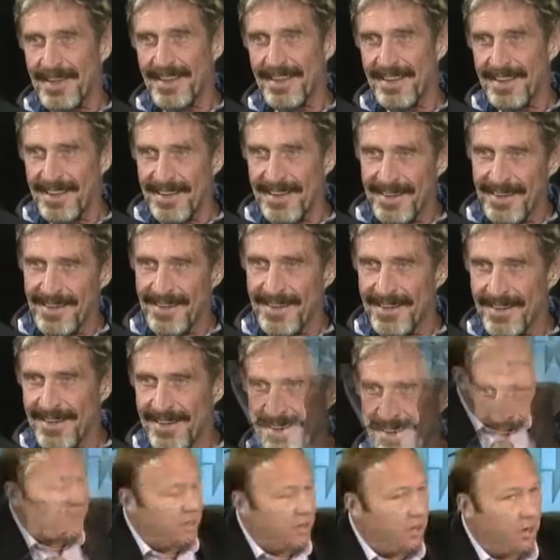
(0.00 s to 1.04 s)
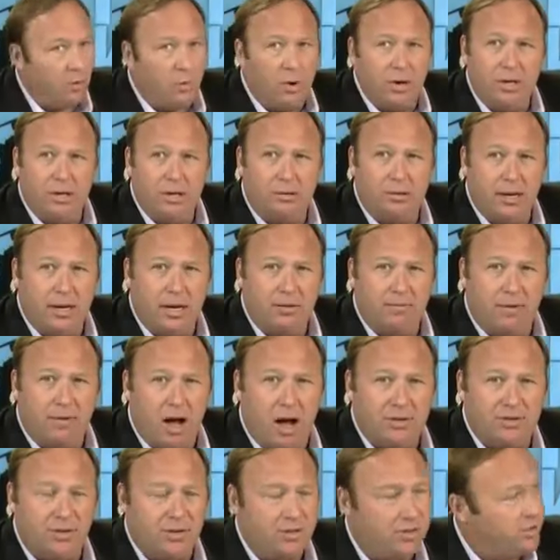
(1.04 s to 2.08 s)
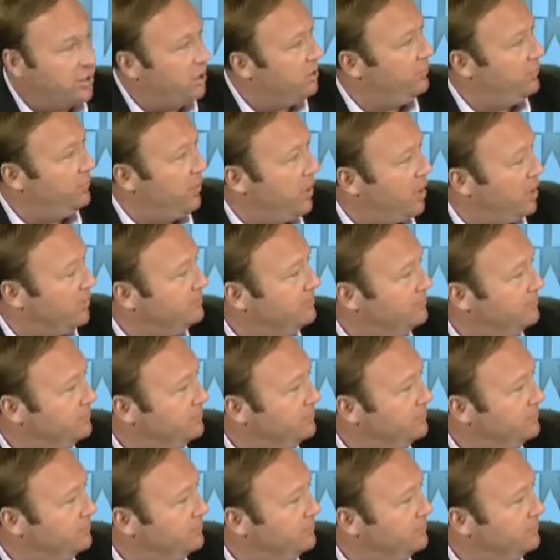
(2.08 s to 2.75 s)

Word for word: Well, it's good to have you here. What do you think of Austin so far?